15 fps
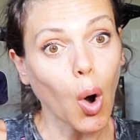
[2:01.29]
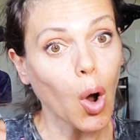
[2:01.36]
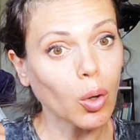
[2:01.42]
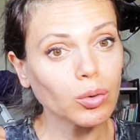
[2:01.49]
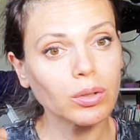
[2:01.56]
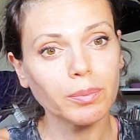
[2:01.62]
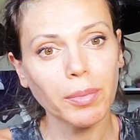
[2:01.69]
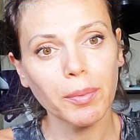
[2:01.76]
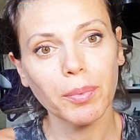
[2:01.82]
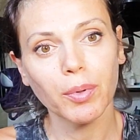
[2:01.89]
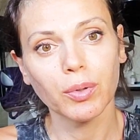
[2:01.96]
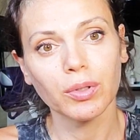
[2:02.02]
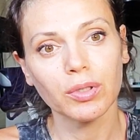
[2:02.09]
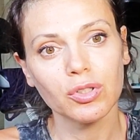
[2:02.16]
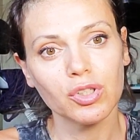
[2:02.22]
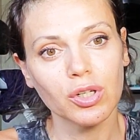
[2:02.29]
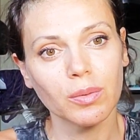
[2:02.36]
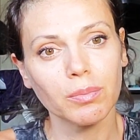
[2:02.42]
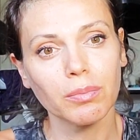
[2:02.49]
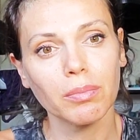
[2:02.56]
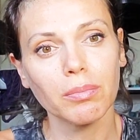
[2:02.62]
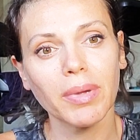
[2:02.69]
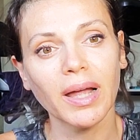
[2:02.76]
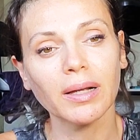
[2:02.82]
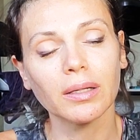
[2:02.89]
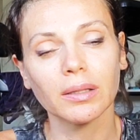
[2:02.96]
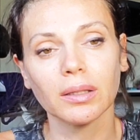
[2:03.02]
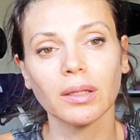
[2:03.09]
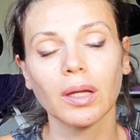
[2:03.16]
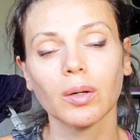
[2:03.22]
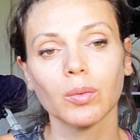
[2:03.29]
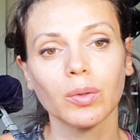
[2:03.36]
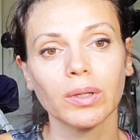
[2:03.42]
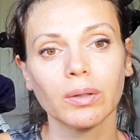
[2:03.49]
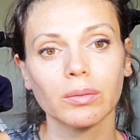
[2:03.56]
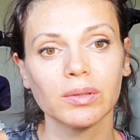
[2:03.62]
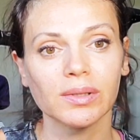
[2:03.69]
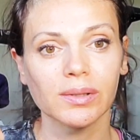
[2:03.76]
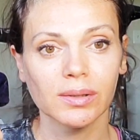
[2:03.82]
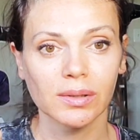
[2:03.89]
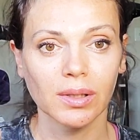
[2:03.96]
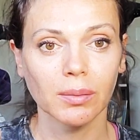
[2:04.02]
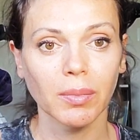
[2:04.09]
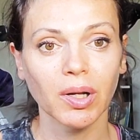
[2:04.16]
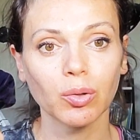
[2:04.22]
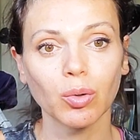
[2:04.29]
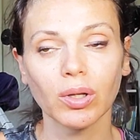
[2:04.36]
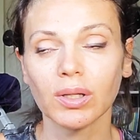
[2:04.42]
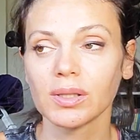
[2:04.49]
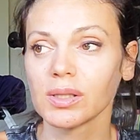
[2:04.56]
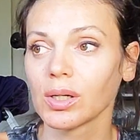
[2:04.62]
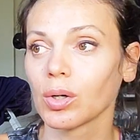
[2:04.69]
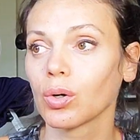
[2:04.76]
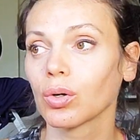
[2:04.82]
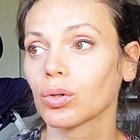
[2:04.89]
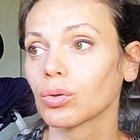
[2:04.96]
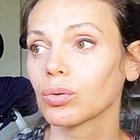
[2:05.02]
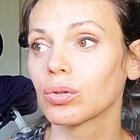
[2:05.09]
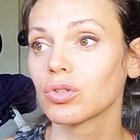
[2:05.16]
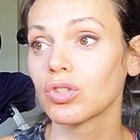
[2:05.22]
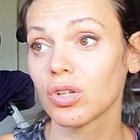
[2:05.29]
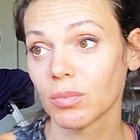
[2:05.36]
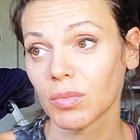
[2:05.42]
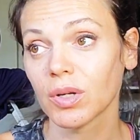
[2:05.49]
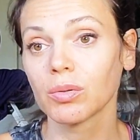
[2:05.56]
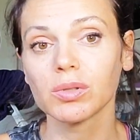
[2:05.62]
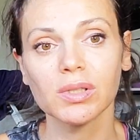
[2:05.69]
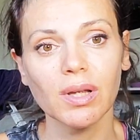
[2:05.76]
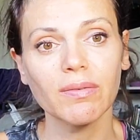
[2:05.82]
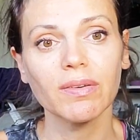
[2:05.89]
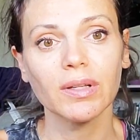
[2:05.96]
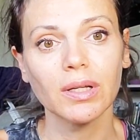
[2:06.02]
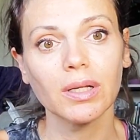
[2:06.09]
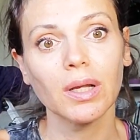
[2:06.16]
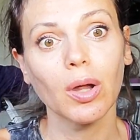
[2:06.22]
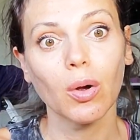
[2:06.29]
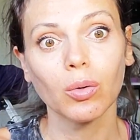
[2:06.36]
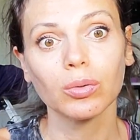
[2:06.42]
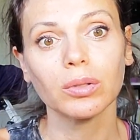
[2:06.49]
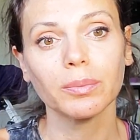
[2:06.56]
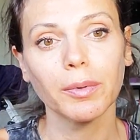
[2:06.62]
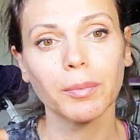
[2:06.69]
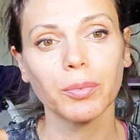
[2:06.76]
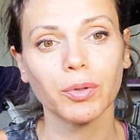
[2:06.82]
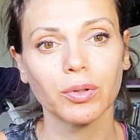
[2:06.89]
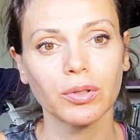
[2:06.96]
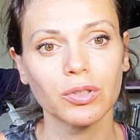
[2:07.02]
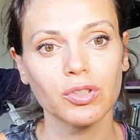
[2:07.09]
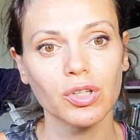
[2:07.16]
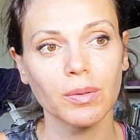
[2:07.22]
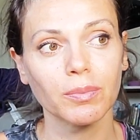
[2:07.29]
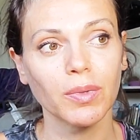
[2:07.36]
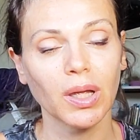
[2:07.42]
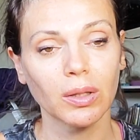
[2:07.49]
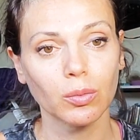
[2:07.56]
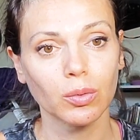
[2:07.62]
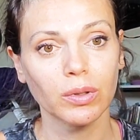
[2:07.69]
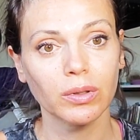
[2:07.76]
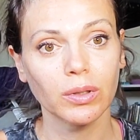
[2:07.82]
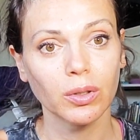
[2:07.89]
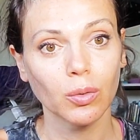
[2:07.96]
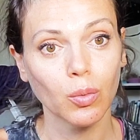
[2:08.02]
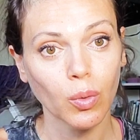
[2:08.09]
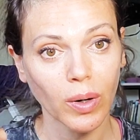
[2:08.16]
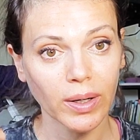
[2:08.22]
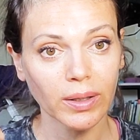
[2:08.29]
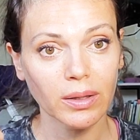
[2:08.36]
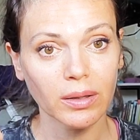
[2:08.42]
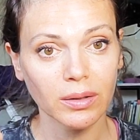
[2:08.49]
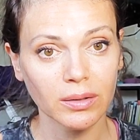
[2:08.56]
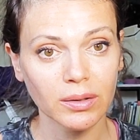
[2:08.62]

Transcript: older people in the gym back in the day when i was in my 20s and going to the gym there was definitely older people in the gym that were quite